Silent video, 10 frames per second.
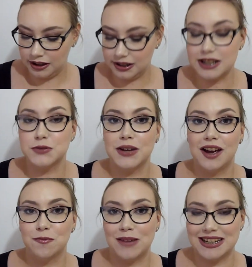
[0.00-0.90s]
Next we
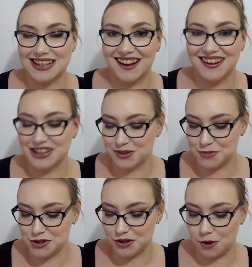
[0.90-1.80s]
have my Tarte
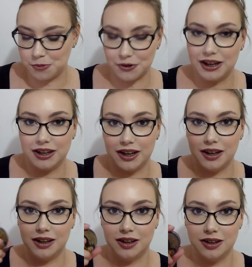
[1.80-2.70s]
Smooth
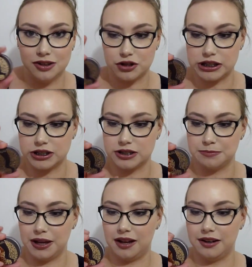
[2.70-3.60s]
Operator Translucent
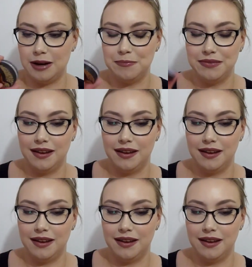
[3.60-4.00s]
Powder.